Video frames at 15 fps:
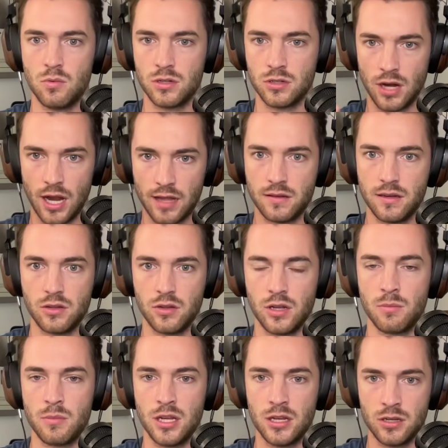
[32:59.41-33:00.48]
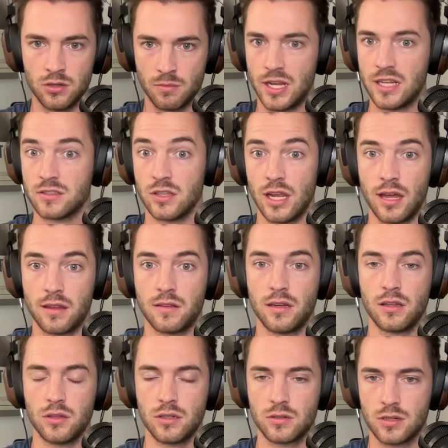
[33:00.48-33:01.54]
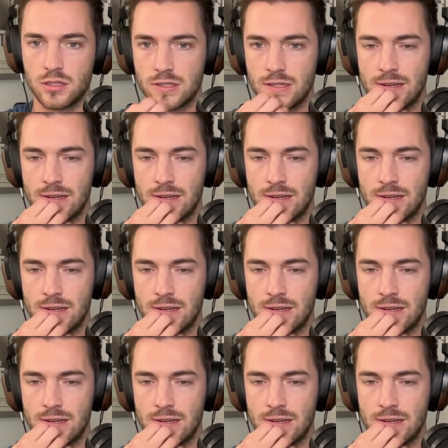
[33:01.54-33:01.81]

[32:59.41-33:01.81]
When you're ethnically Armenian, you're basically ethnically Christian.